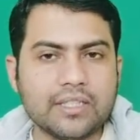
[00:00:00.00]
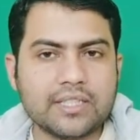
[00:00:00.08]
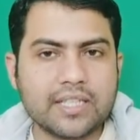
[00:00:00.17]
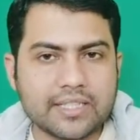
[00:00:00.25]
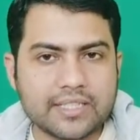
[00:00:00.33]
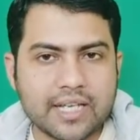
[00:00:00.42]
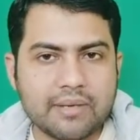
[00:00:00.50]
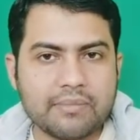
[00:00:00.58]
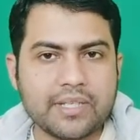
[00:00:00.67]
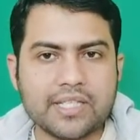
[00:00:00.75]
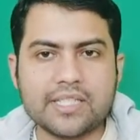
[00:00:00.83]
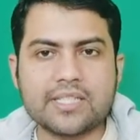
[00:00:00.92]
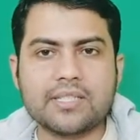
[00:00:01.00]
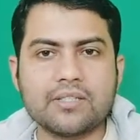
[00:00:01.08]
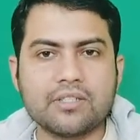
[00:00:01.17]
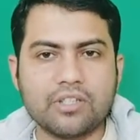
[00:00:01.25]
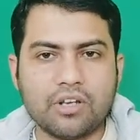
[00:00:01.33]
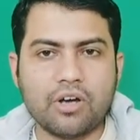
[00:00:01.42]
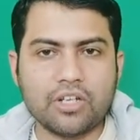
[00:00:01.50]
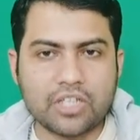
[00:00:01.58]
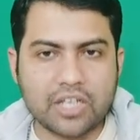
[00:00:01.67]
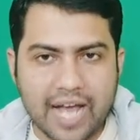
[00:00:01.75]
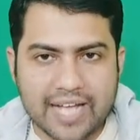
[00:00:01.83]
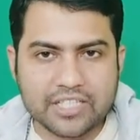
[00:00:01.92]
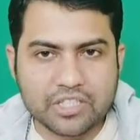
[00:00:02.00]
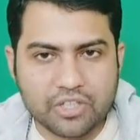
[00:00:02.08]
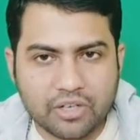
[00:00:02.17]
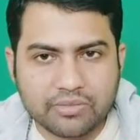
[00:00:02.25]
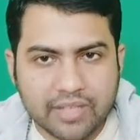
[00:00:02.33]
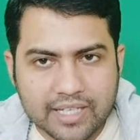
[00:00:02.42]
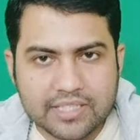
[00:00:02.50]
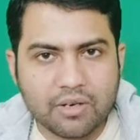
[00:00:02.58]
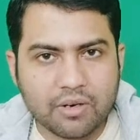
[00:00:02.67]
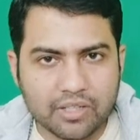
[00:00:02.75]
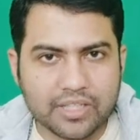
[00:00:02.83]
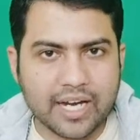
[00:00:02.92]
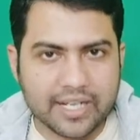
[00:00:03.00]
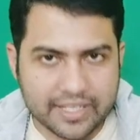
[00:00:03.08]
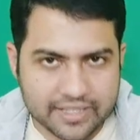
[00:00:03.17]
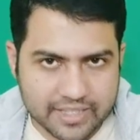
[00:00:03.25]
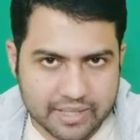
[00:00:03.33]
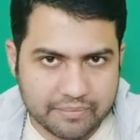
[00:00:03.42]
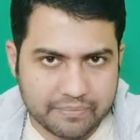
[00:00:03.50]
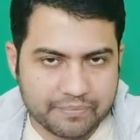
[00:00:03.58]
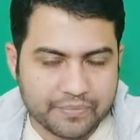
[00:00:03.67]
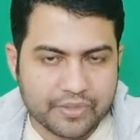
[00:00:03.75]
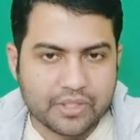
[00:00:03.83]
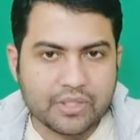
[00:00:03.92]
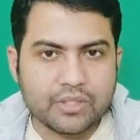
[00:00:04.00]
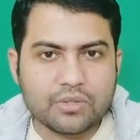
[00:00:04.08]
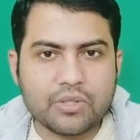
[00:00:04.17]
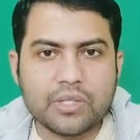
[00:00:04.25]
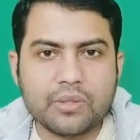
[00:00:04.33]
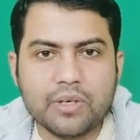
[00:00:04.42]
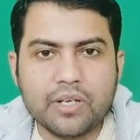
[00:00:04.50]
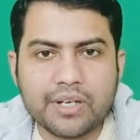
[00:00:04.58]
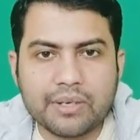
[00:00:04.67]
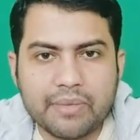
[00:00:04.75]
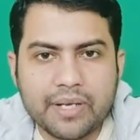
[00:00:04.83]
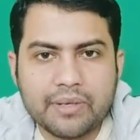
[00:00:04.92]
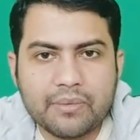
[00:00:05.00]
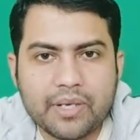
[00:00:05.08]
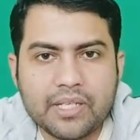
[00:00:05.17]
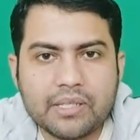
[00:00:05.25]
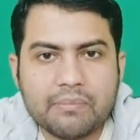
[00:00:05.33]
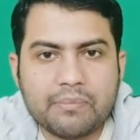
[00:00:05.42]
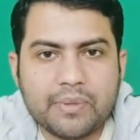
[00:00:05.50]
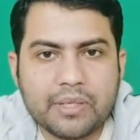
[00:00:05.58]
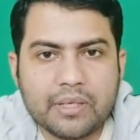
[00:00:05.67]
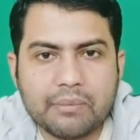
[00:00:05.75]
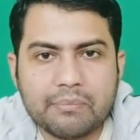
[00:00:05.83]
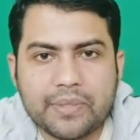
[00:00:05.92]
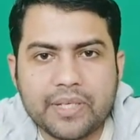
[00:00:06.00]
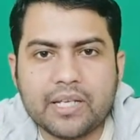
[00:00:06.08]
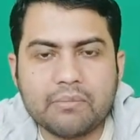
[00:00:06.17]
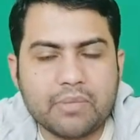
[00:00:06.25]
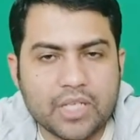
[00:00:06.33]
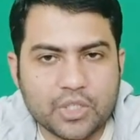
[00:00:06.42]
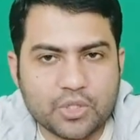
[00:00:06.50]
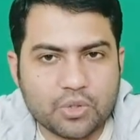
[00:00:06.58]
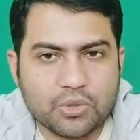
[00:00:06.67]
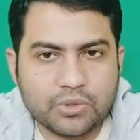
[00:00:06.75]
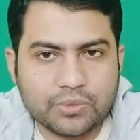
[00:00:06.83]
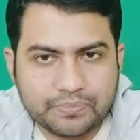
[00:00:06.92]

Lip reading: this exam is not as tough as all that exam. So it will remain when the PNBSO